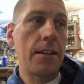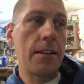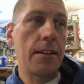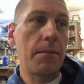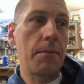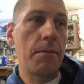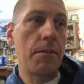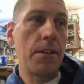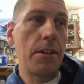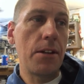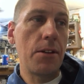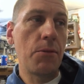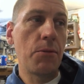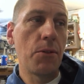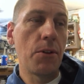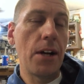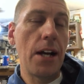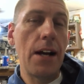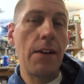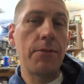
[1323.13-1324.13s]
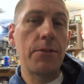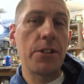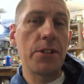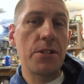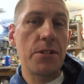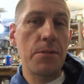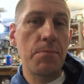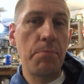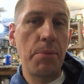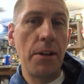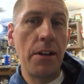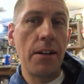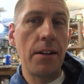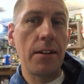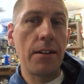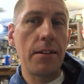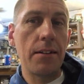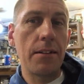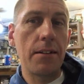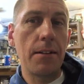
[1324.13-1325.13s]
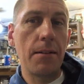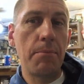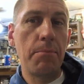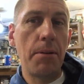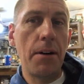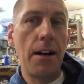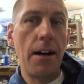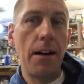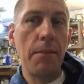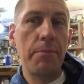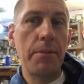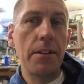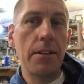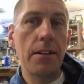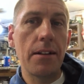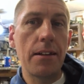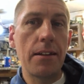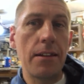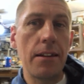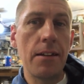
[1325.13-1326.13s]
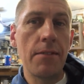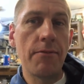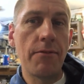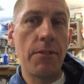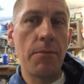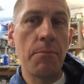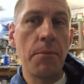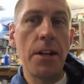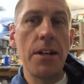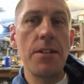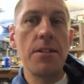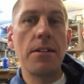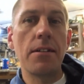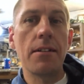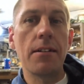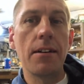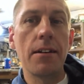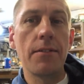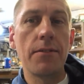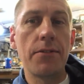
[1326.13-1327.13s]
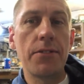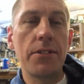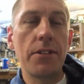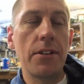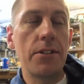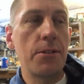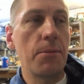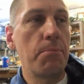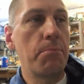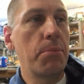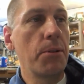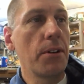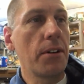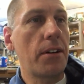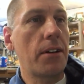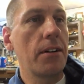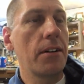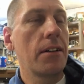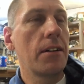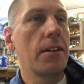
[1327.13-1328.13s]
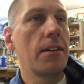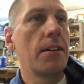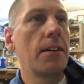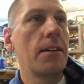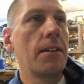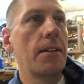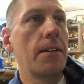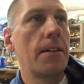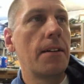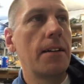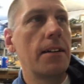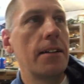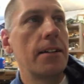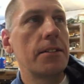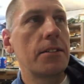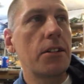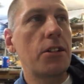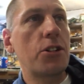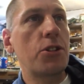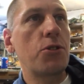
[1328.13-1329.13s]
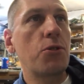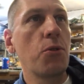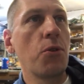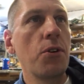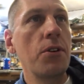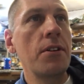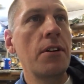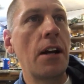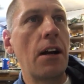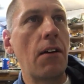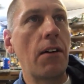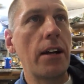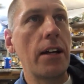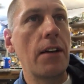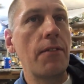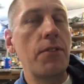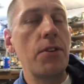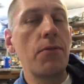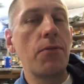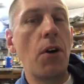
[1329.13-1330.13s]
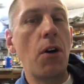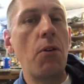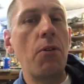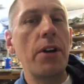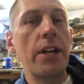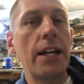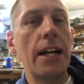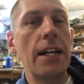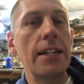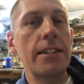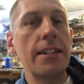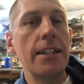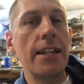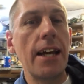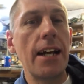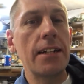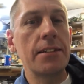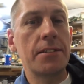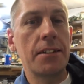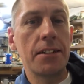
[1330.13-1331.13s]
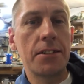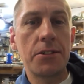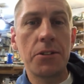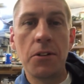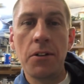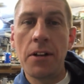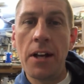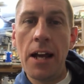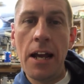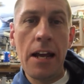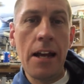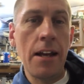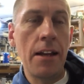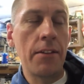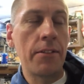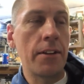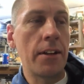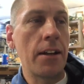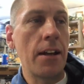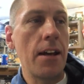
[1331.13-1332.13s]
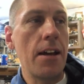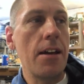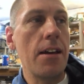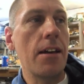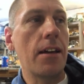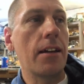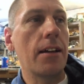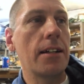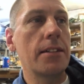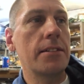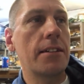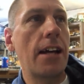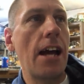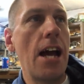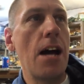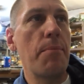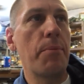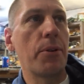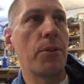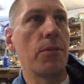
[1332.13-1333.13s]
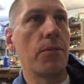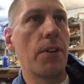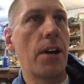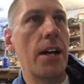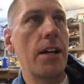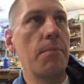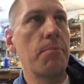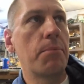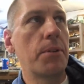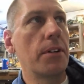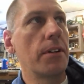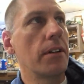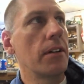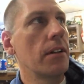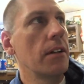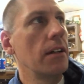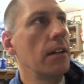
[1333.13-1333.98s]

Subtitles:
that you will have to spend to populate the information of such a book is extraordinary. If you've already got the assets on hand, then hey, that's capital, right? But